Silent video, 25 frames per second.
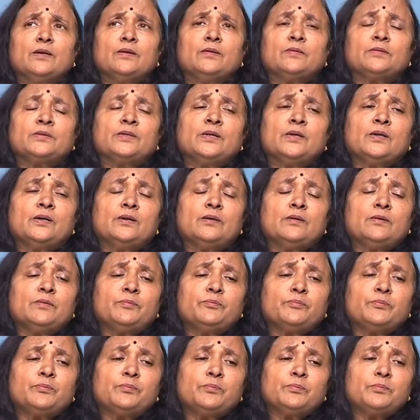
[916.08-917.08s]
The
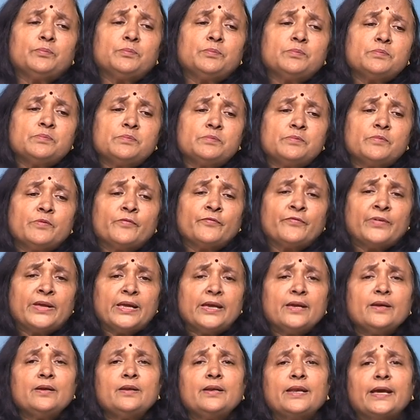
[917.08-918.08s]

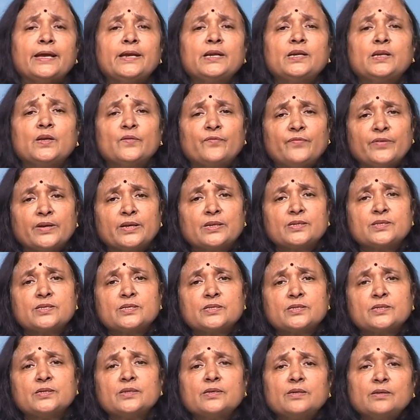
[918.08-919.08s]
way light
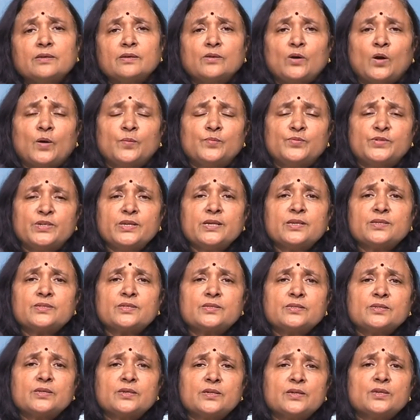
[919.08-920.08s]
affects
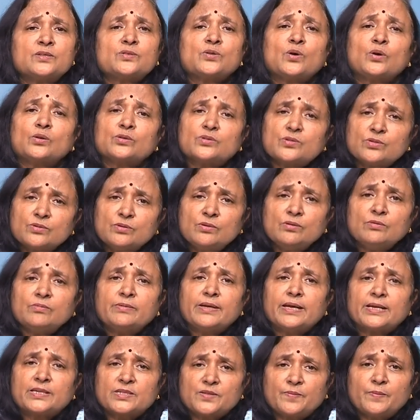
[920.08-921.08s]
objects is also
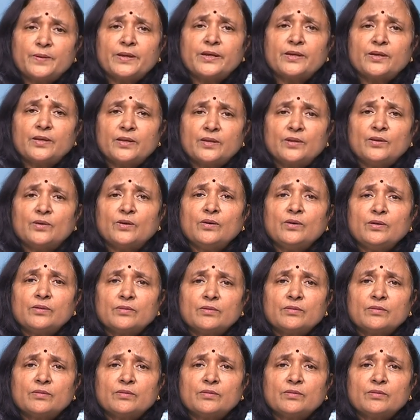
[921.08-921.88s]
explained in your